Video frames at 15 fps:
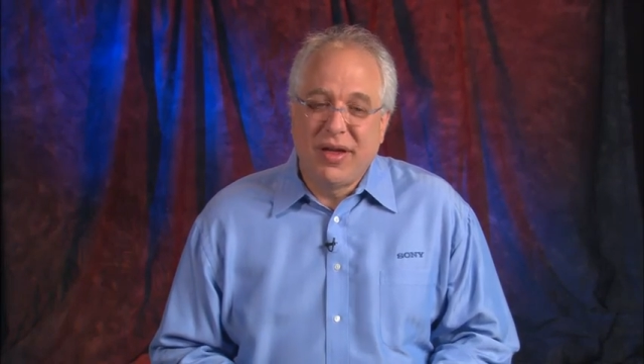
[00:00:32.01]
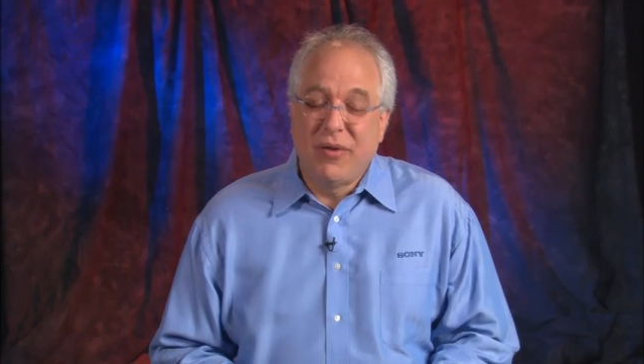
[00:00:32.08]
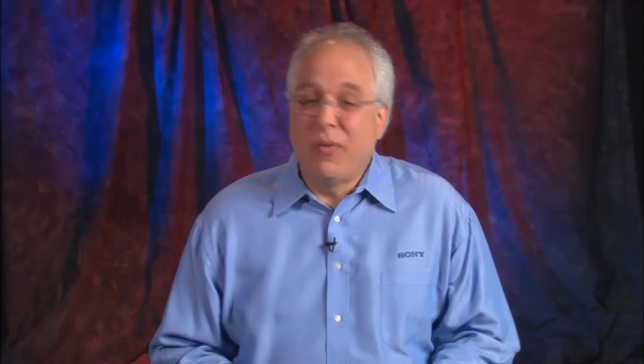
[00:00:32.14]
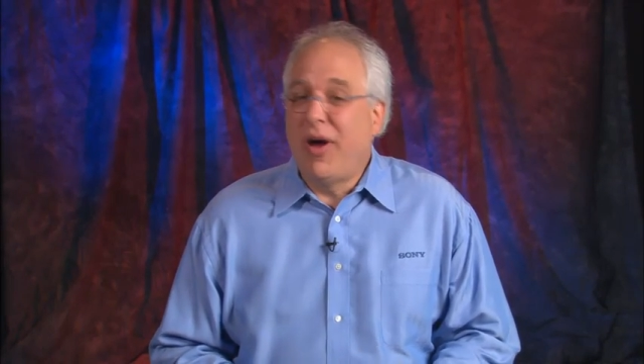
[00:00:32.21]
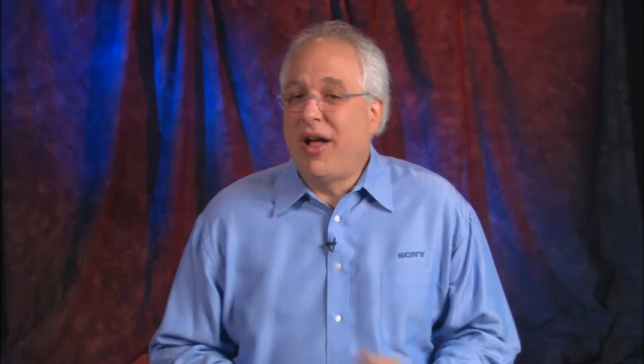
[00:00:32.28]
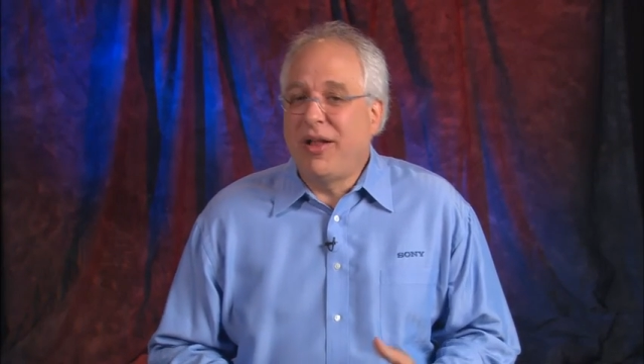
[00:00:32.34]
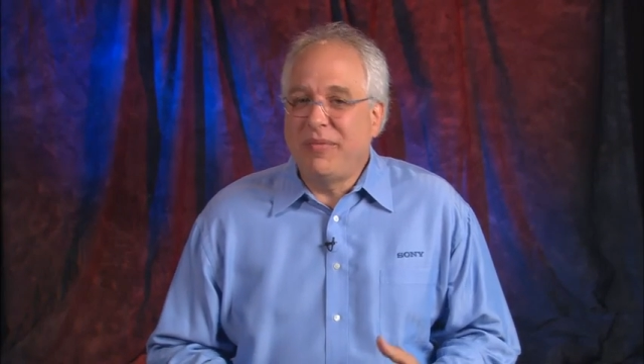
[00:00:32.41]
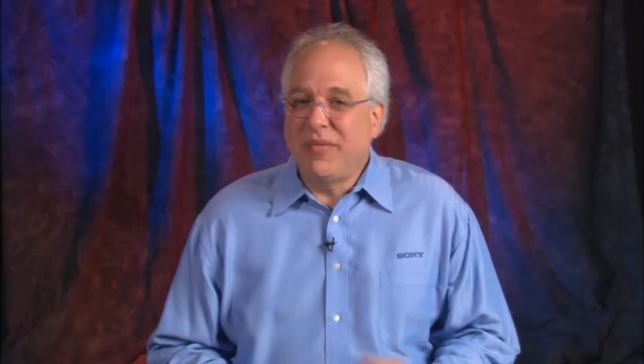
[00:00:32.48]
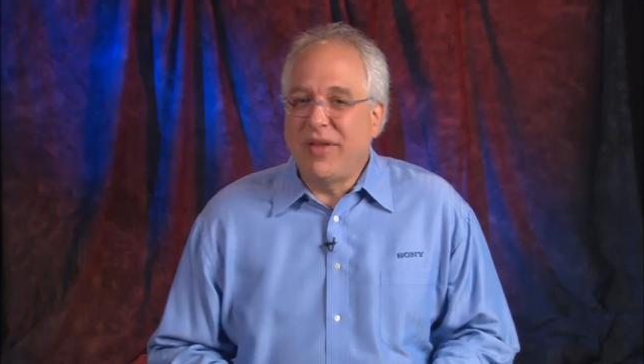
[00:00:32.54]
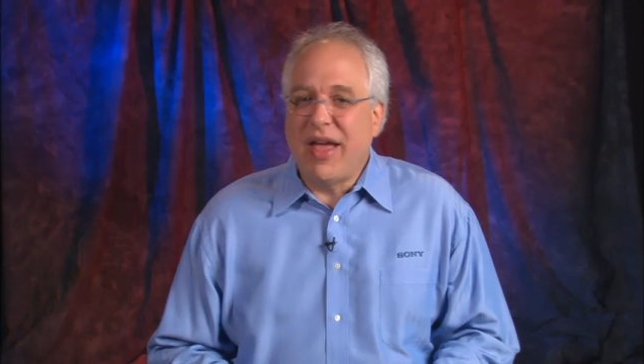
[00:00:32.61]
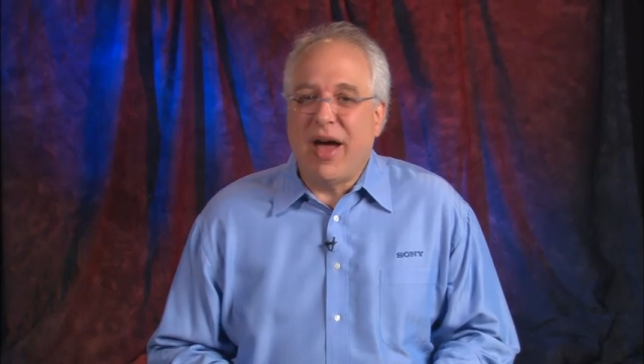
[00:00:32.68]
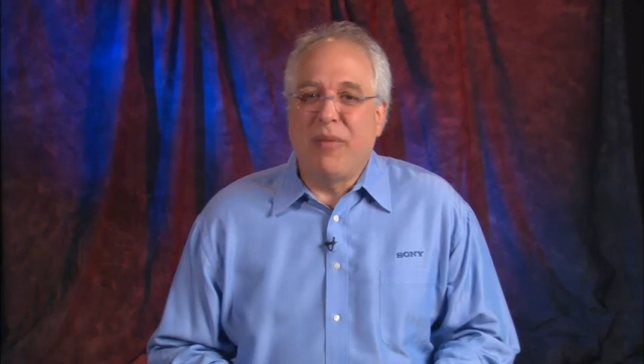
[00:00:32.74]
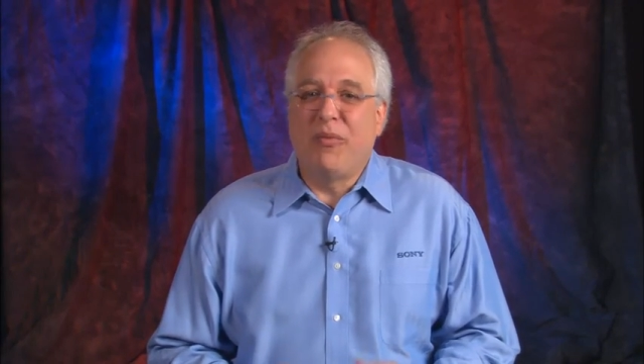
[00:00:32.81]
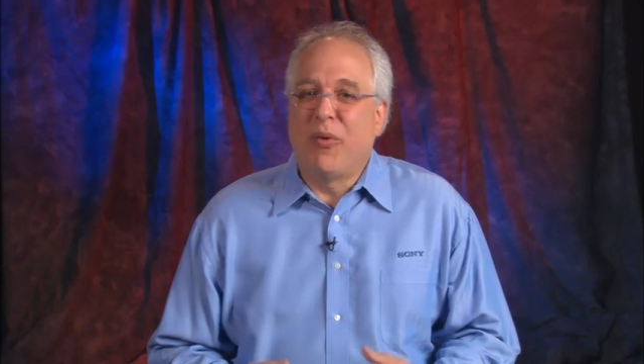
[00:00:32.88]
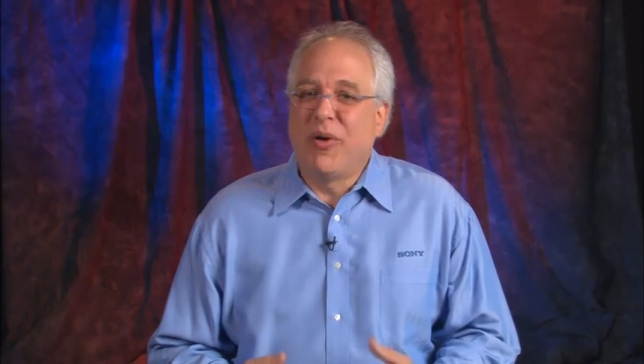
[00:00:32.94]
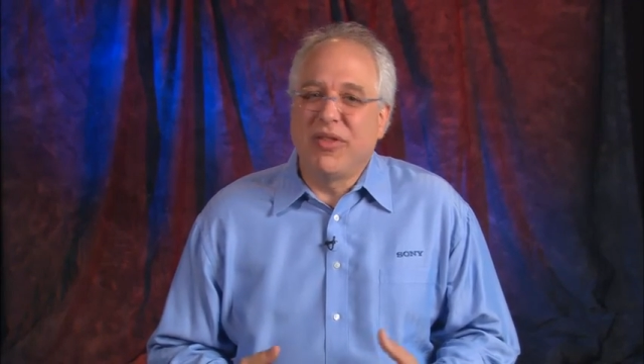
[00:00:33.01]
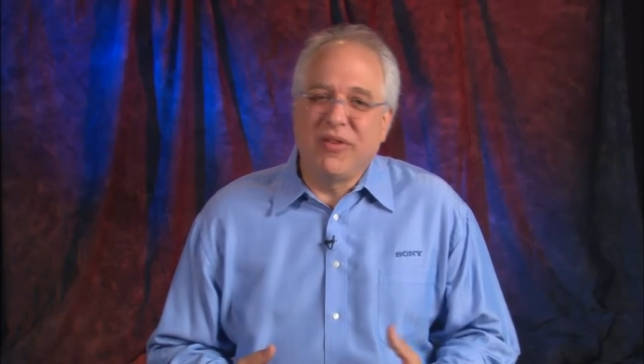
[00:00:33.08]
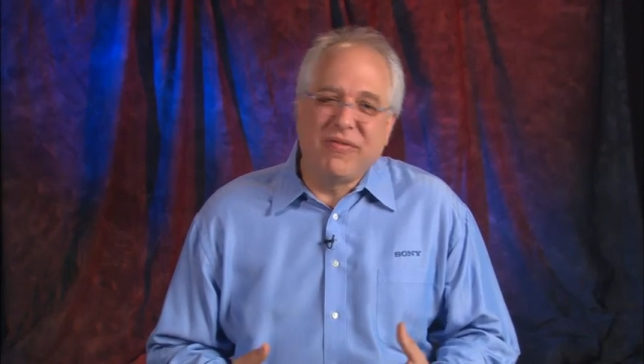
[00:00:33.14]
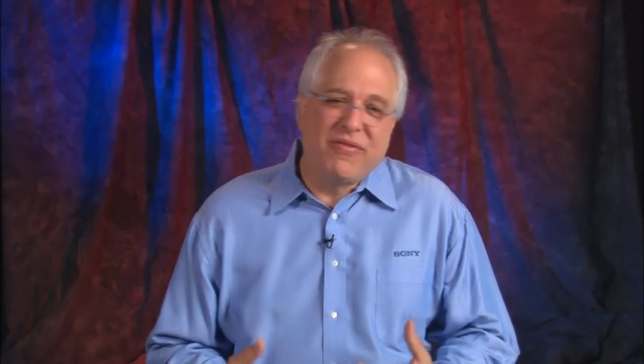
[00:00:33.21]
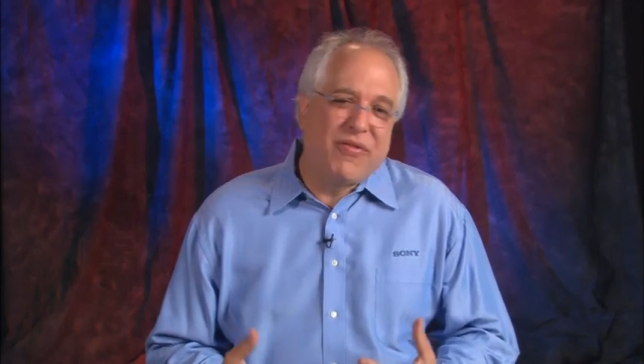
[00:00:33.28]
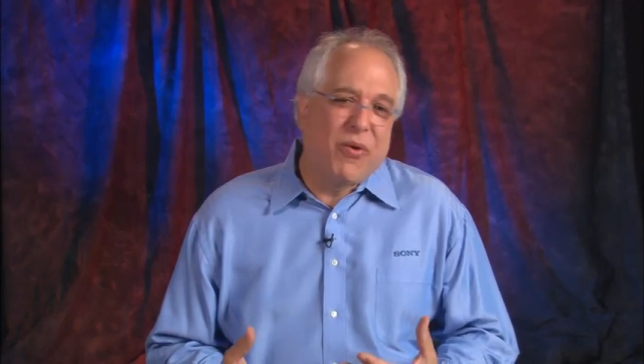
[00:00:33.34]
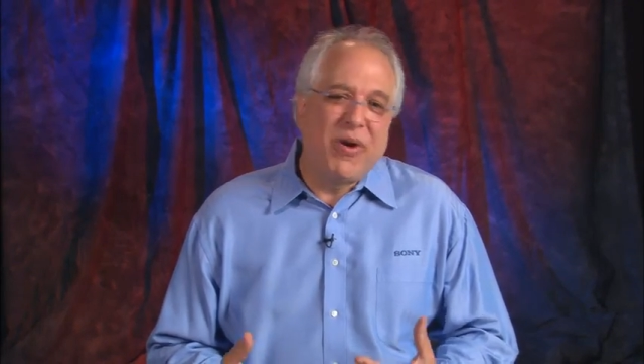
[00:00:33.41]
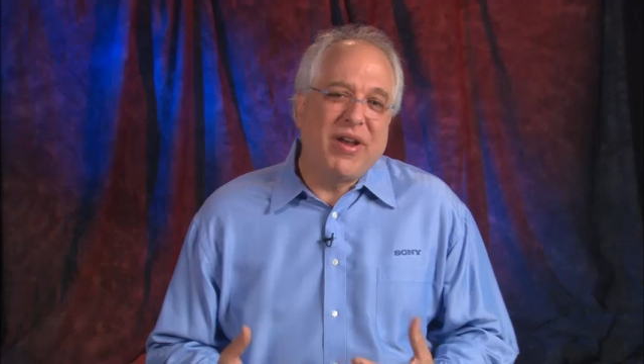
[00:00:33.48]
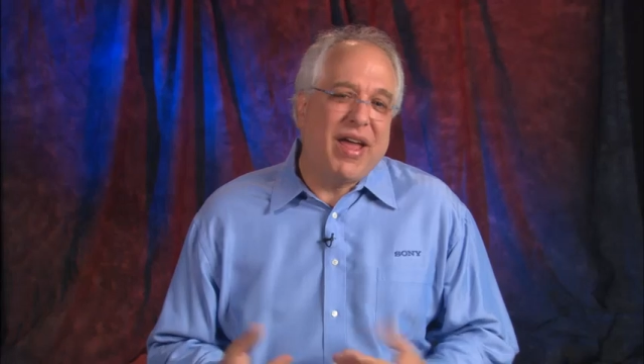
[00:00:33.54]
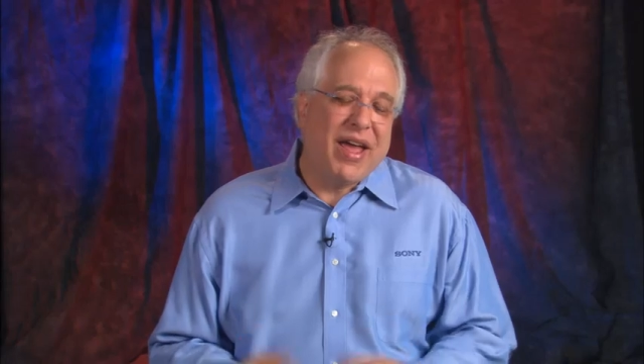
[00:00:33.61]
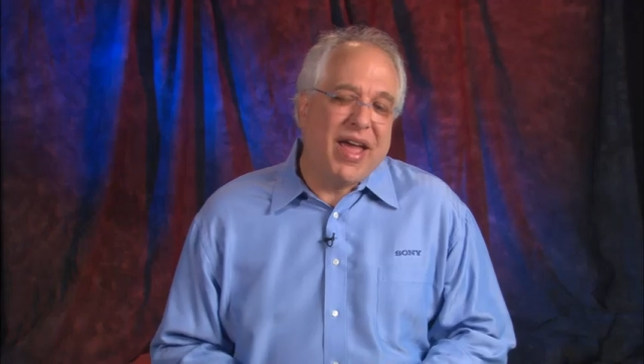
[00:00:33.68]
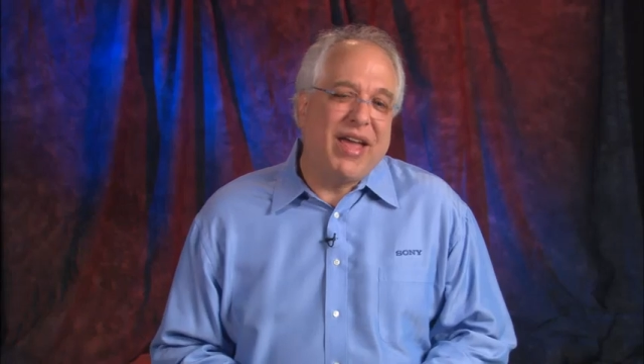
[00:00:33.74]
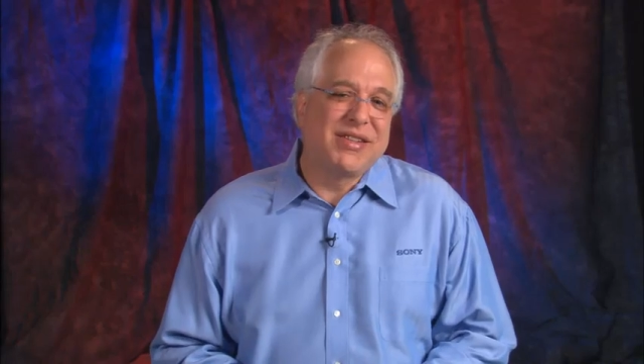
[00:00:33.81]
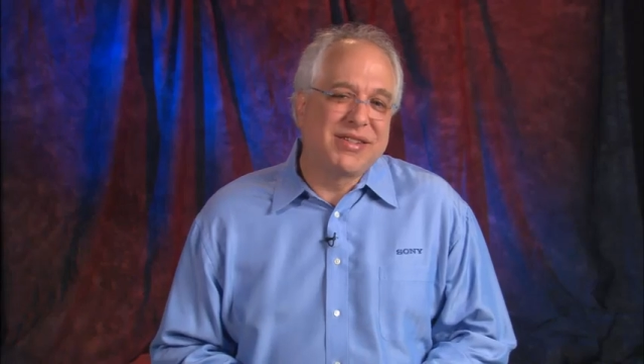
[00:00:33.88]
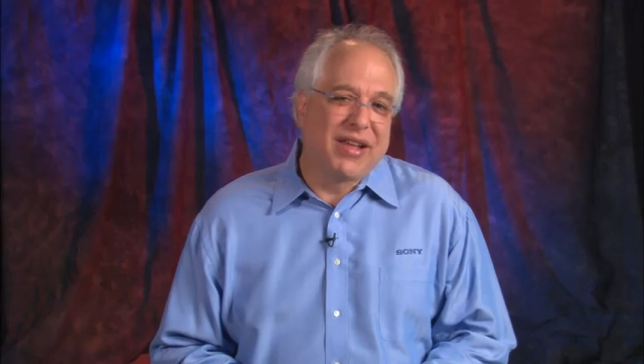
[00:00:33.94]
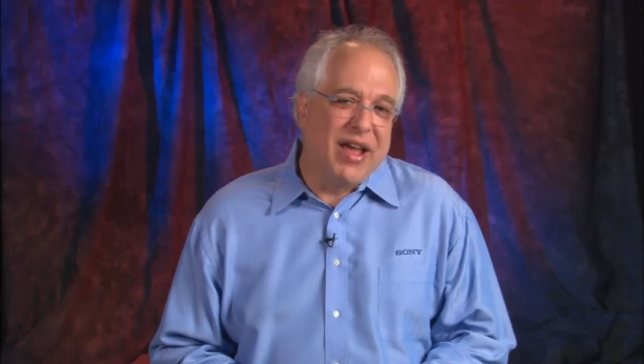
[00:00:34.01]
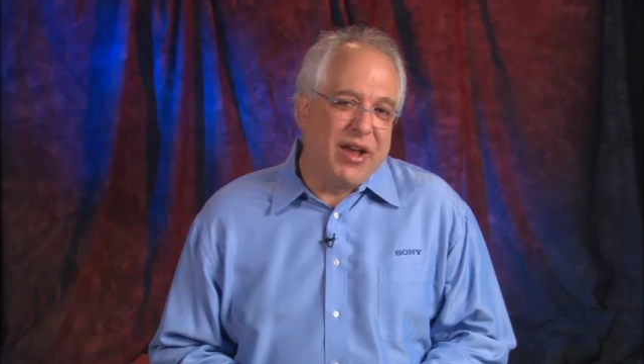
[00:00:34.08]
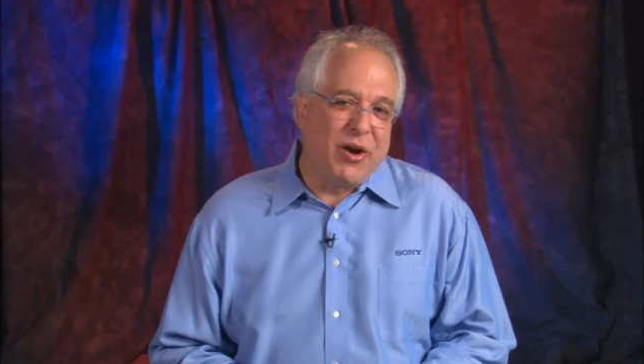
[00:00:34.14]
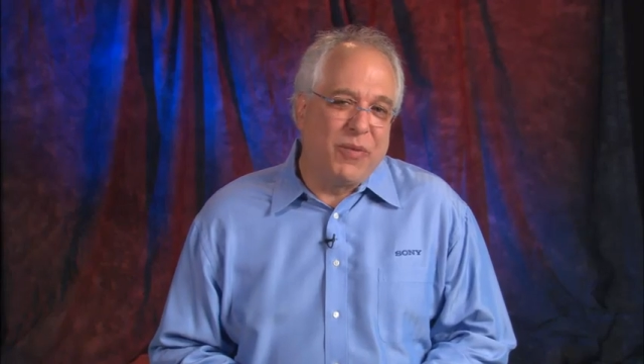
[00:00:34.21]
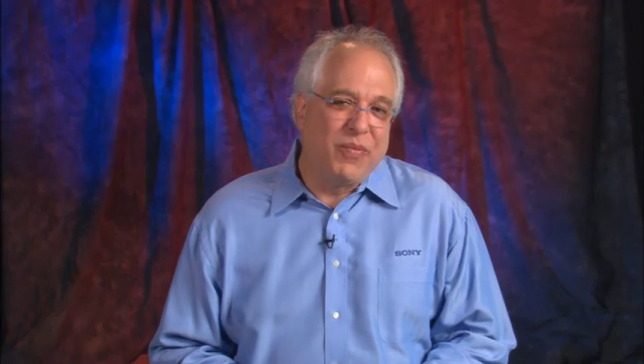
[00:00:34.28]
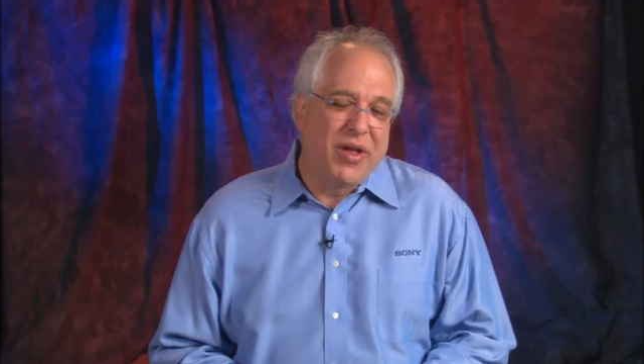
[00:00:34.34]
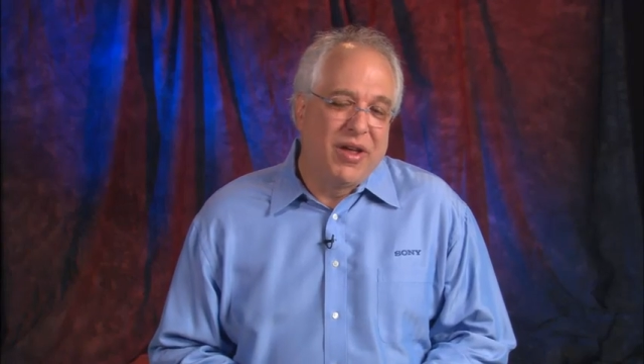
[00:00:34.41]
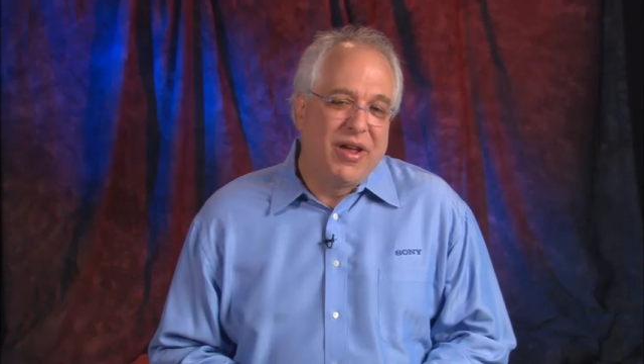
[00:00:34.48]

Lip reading: Well, now more than 4 decades later,